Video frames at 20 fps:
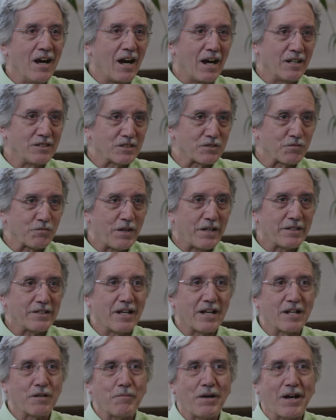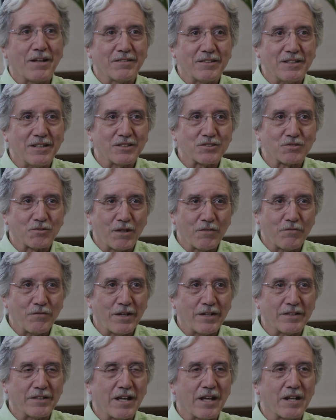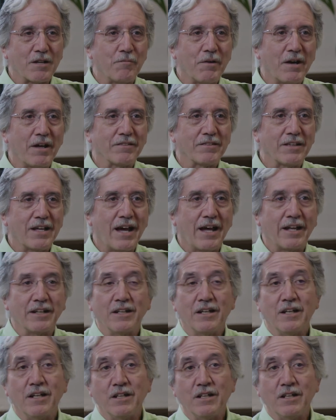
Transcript: I just found out about this or I found out about that.